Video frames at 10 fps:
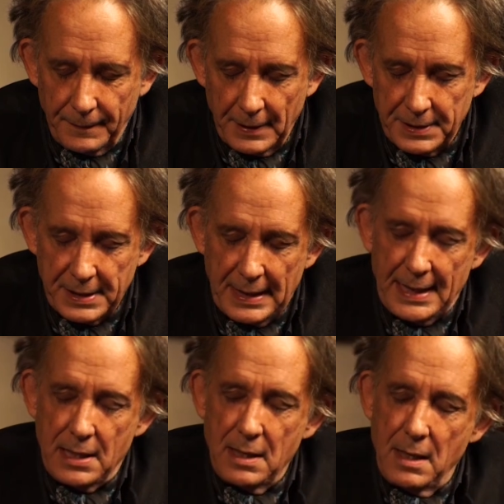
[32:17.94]
this
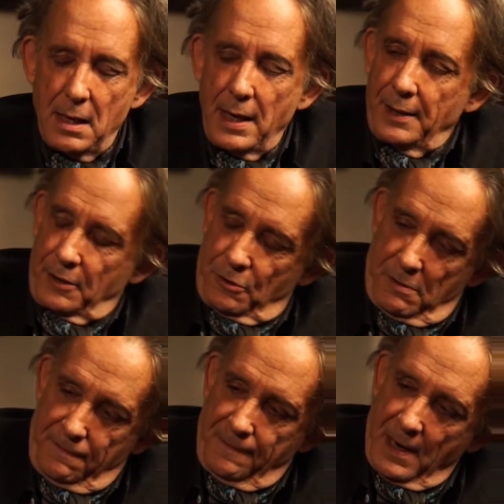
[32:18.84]

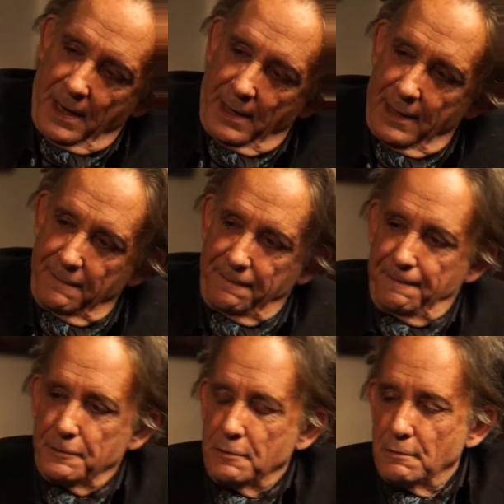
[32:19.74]
electrifyingly
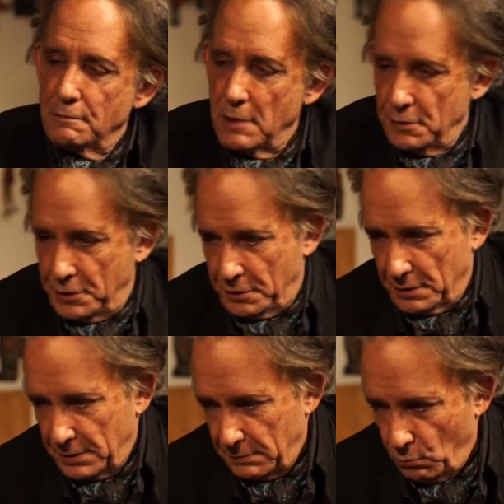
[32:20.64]

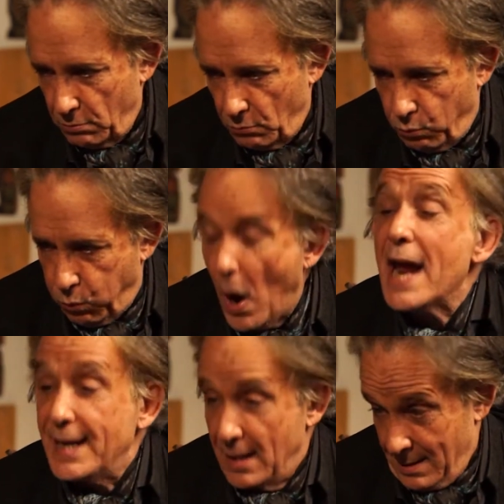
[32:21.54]
ferocious
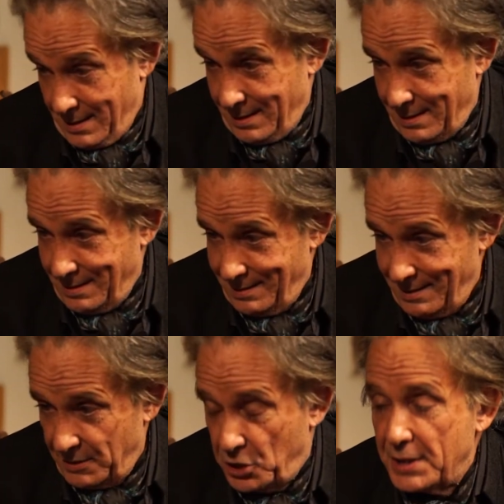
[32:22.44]
white light
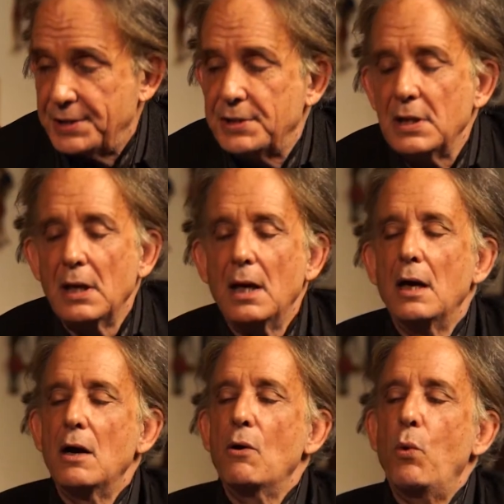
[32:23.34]
just
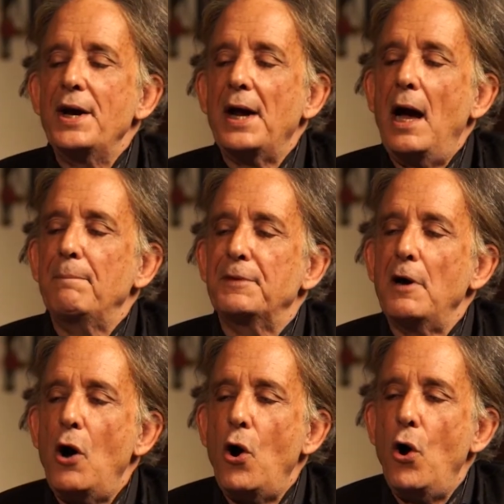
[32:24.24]
went up the
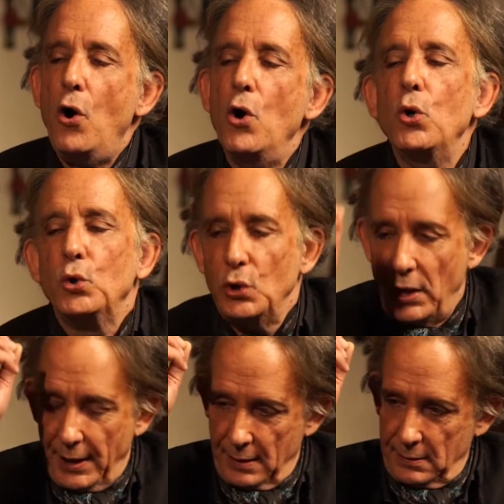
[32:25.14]
whole
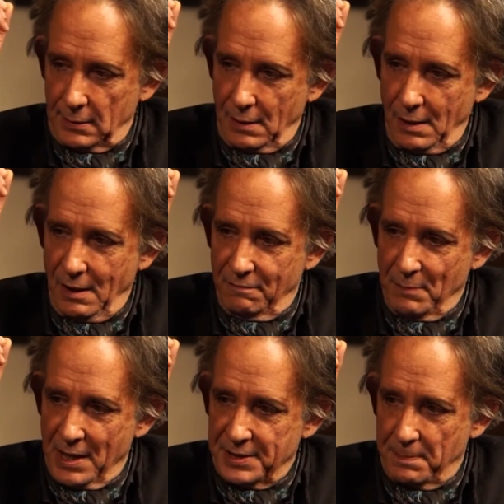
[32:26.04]
length of
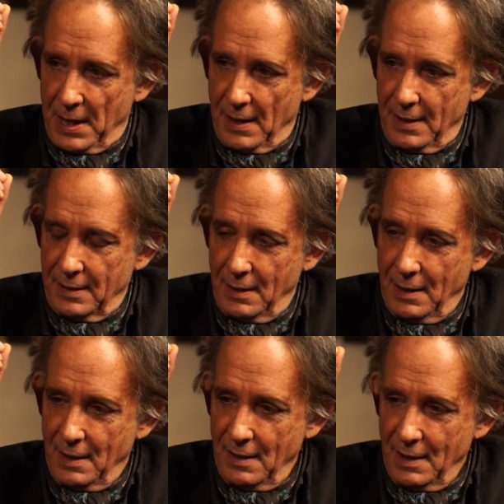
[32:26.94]
my spine
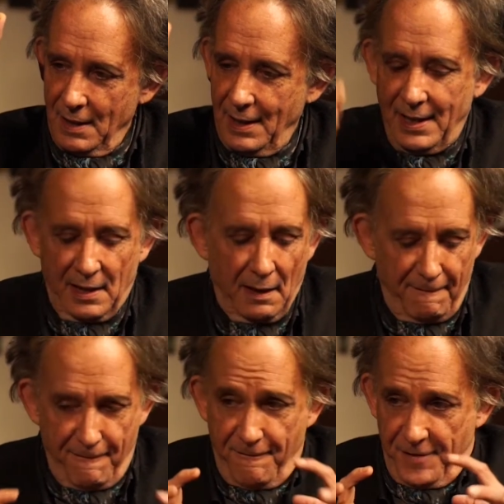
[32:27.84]
in a
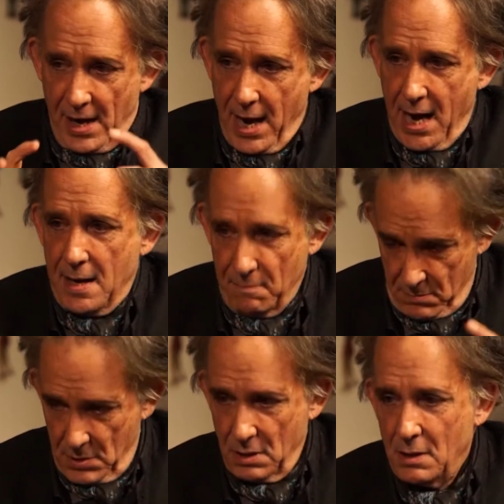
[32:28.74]
flame
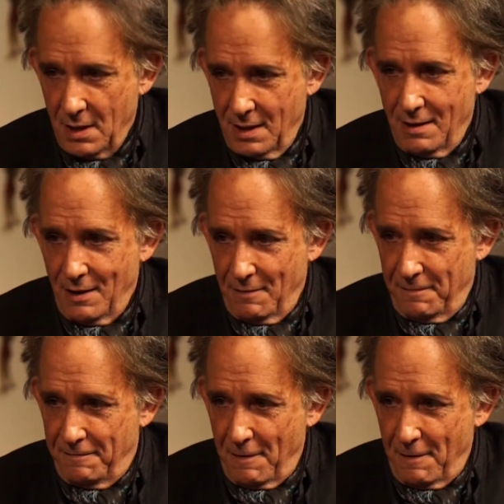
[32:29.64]
of